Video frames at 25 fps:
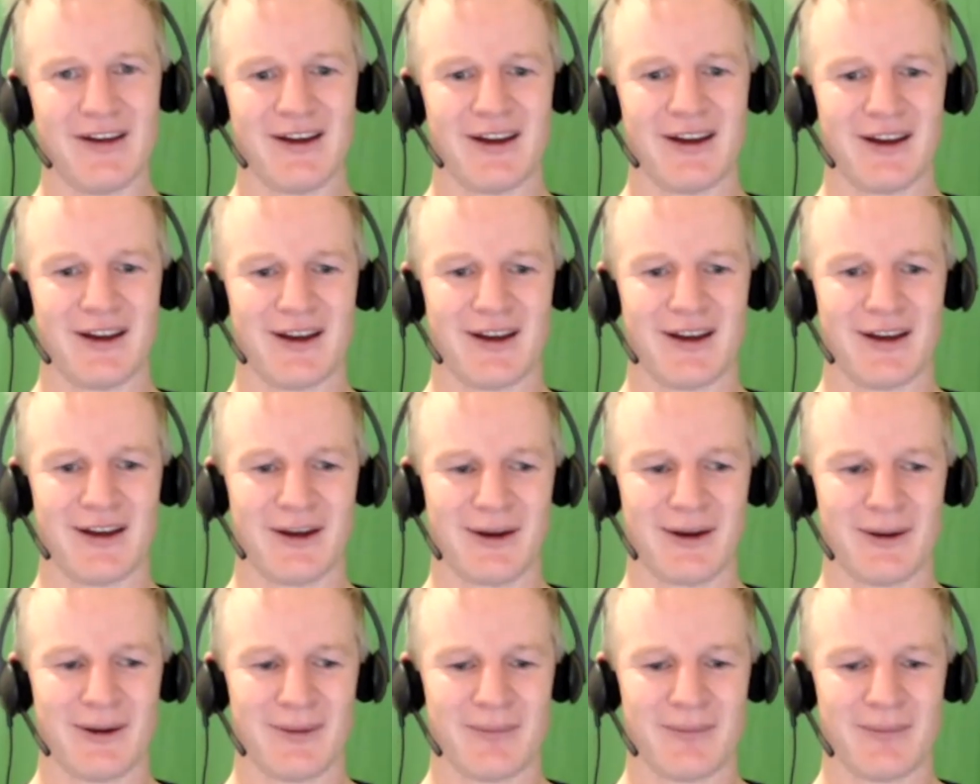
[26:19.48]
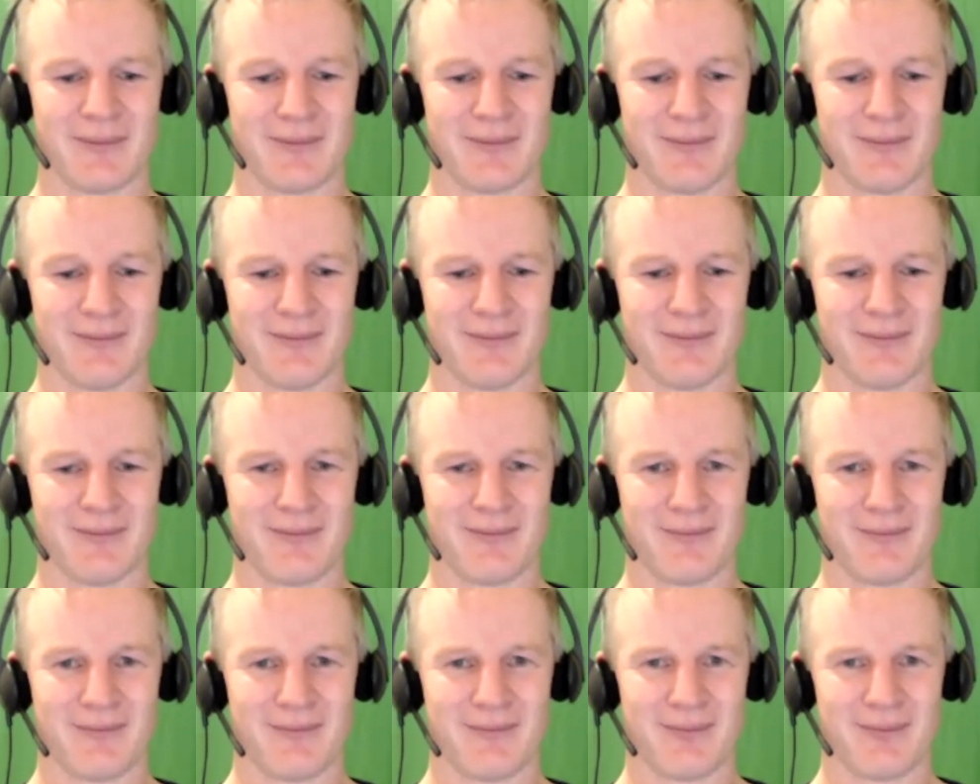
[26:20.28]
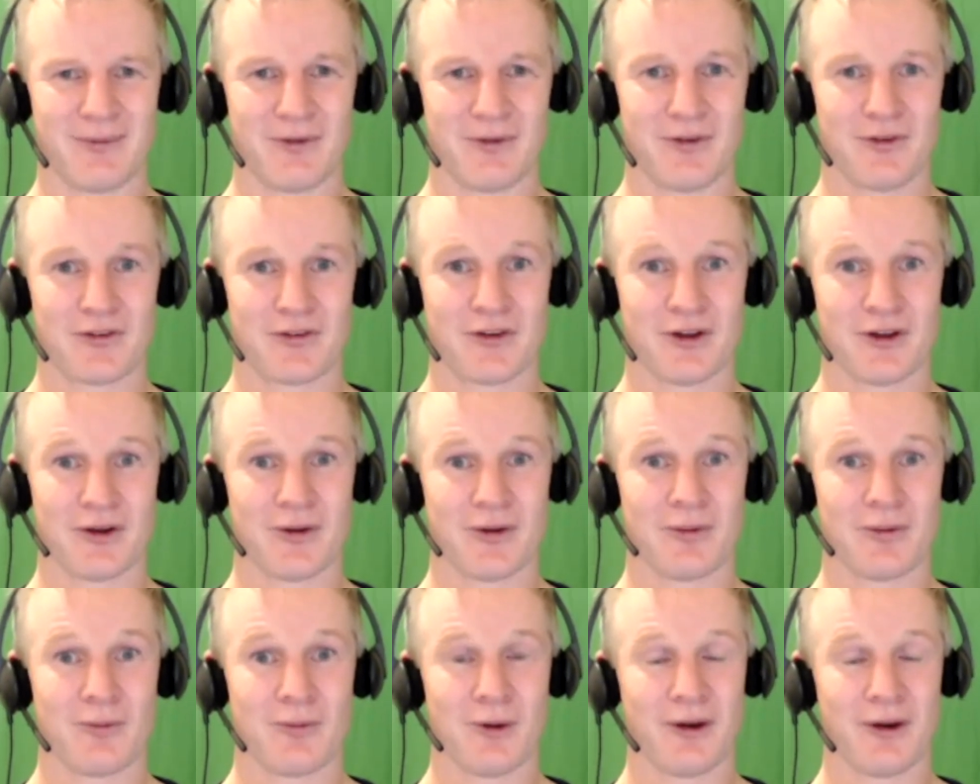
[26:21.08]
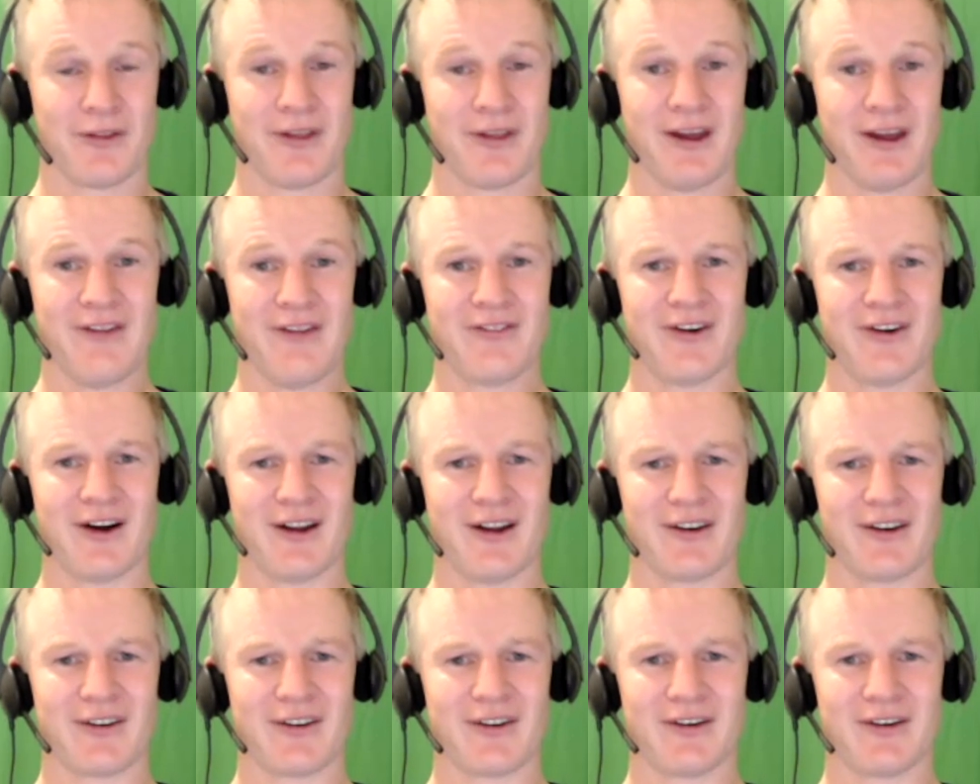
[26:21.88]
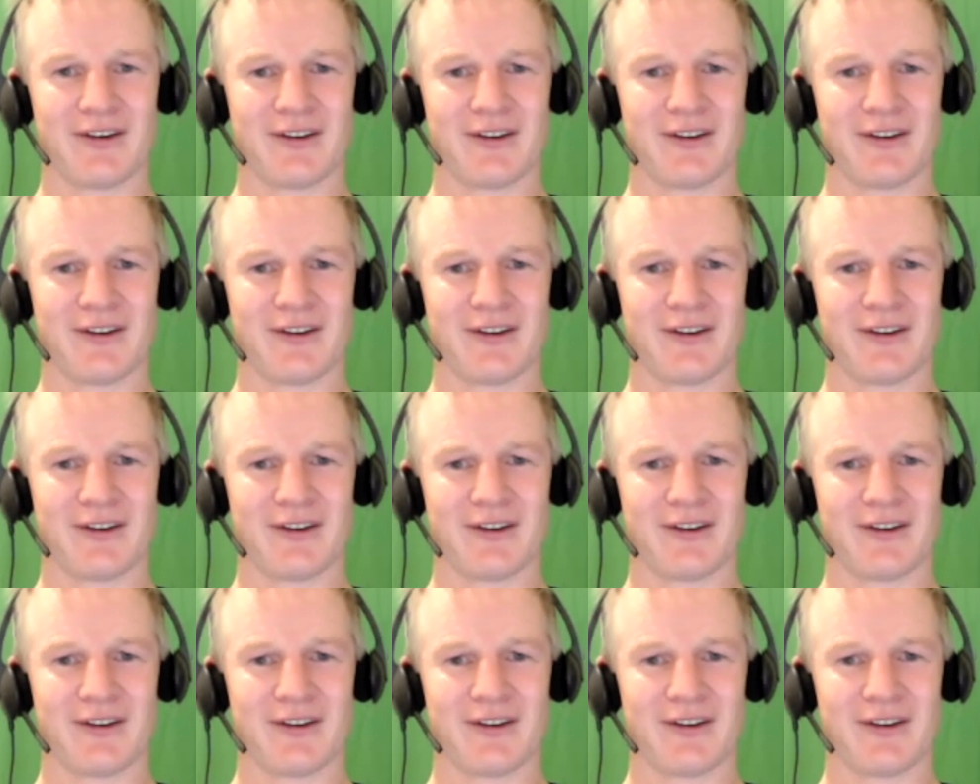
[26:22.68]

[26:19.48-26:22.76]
Um, so what did they find?